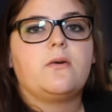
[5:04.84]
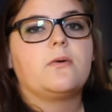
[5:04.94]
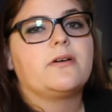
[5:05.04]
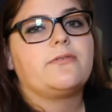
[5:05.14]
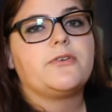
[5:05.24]

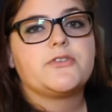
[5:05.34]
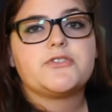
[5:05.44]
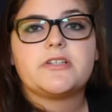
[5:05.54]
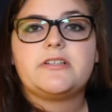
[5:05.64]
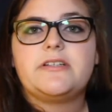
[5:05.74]
or if you're
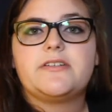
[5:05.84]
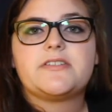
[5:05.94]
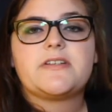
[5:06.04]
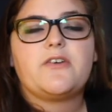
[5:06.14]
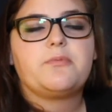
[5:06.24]
struggling
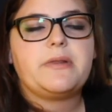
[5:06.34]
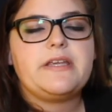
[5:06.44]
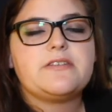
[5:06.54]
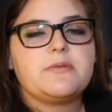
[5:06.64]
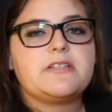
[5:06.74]
yourself,
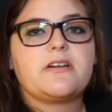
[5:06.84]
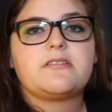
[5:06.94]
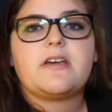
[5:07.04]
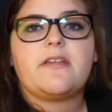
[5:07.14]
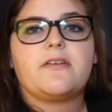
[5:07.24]
please reach
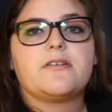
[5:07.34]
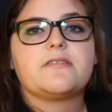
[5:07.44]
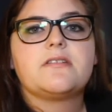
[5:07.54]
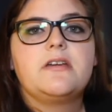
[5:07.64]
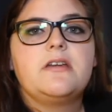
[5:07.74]
out to
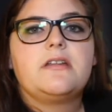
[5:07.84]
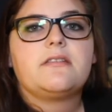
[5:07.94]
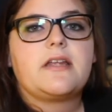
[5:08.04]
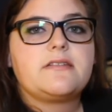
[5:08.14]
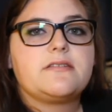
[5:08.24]
others.
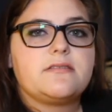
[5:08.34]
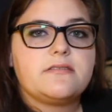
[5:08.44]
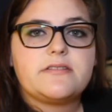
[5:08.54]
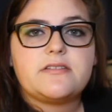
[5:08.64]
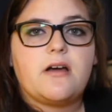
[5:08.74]

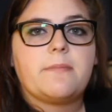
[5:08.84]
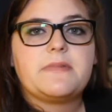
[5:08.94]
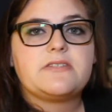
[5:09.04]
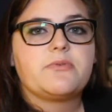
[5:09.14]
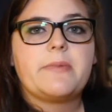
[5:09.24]
Let's
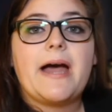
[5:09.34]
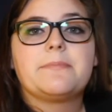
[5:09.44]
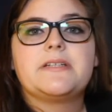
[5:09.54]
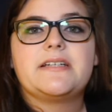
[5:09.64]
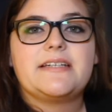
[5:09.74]
stop this from
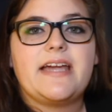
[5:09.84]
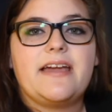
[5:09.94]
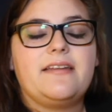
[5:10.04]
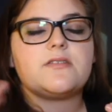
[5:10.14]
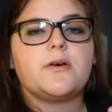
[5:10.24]
happening
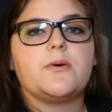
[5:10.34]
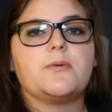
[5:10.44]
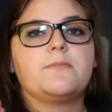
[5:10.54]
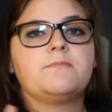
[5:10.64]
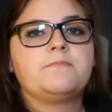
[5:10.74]
again.
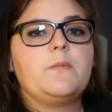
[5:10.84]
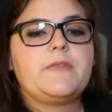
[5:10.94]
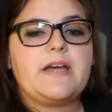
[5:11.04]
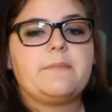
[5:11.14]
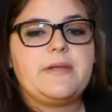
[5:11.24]
So
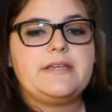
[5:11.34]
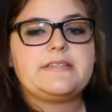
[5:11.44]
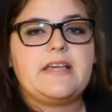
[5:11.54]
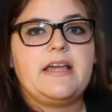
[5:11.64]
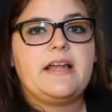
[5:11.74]
with that being
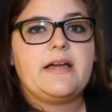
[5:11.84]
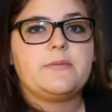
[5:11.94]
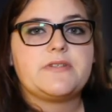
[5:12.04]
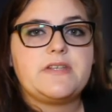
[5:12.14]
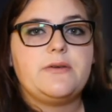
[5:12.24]
said, I
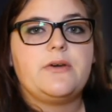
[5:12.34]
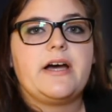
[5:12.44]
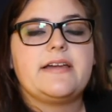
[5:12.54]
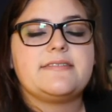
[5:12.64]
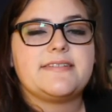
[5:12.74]
will see you
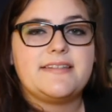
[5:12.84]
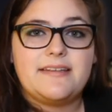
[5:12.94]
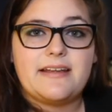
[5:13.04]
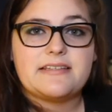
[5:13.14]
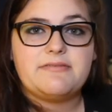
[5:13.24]
guys in
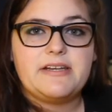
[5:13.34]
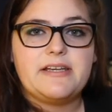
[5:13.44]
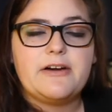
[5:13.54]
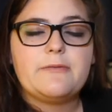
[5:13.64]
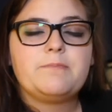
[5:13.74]
the next
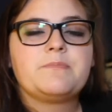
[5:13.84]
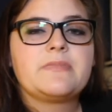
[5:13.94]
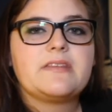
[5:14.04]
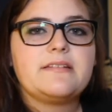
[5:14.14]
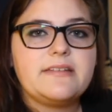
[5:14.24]
video.
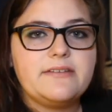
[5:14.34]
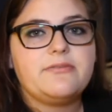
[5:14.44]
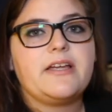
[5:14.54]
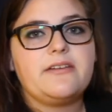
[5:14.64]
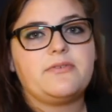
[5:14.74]

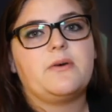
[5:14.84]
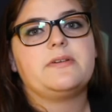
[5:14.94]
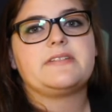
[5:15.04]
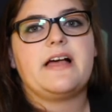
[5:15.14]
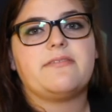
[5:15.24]
Live life,
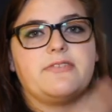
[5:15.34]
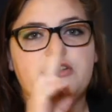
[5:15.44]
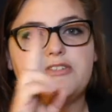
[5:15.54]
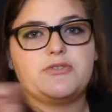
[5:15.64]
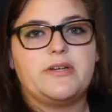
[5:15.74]
always laugh,
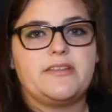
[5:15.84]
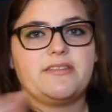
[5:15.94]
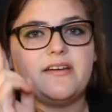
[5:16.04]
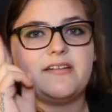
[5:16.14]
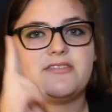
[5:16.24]
and enjoy
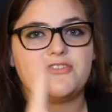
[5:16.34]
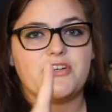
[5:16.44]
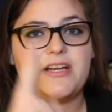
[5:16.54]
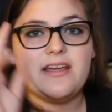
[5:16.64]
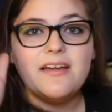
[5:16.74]
the
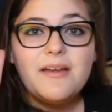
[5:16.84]
journey.